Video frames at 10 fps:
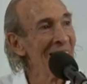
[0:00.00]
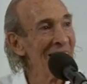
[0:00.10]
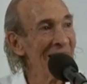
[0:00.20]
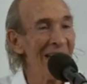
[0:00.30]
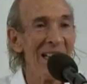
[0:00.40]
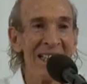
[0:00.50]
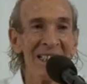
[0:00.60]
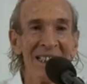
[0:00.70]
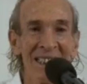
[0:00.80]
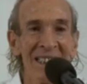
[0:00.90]
in a,
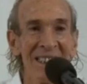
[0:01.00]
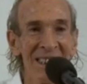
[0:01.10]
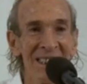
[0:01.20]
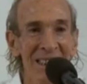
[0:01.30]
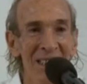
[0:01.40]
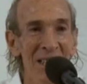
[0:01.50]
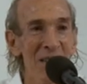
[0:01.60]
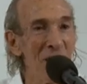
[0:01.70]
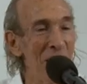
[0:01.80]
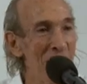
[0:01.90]

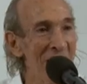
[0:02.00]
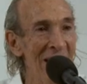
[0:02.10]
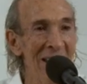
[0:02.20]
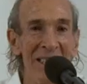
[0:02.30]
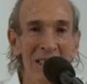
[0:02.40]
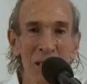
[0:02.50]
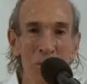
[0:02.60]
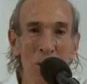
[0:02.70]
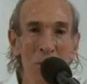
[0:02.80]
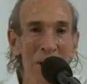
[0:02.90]
shall we say, in a
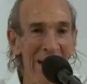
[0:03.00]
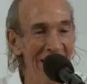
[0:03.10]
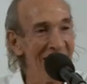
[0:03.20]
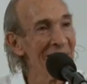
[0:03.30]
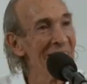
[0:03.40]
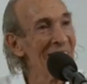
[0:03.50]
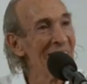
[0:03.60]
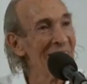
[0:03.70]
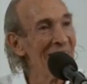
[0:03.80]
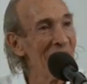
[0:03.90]
small packet
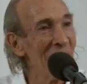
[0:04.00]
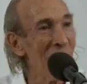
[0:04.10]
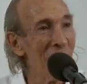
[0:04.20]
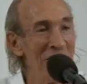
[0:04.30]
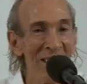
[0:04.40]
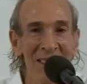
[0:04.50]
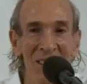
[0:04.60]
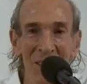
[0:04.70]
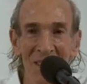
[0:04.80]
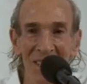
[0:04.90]
or in a
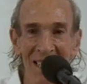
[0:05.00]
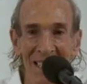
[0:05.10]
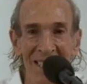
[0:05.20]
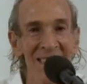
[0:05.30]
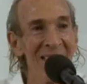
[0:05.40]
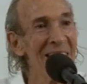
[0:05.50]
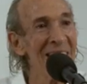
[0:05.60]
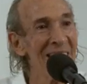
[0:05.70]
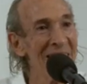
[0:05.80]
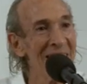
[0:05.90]
concise
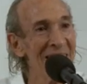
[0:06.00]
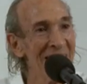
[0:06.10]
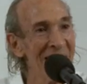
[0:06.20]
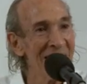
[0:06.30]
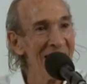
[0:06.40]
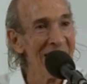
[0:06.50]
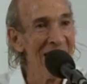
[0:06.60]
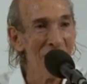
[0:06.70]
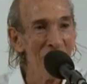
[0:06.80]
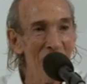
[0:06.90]

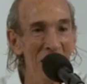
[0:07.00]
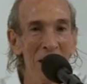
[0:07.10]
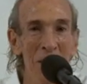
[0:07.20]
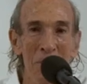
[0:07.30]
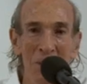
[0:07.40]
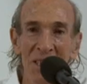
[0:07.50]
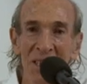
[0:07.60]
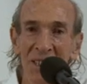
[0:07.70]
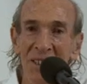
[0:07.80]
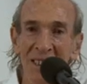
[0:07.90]
and very
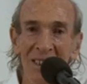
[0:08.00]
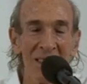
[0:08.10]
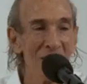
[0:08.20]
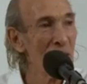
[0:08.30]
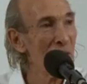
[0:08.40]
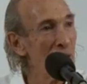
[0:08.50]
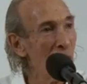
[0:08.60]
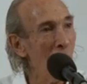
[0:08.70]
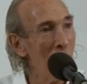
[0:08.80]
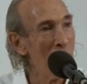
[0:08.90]
material
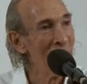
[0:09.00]
form.